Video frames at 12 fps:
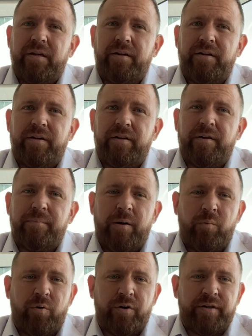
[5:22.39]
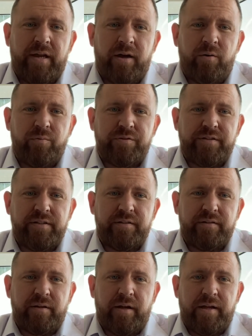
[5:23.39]
Uh, I'm at work now. We'll
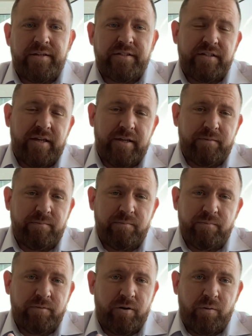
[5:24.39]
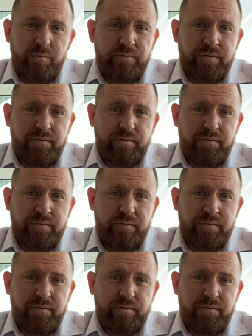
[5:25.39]
see uh, as the day goes.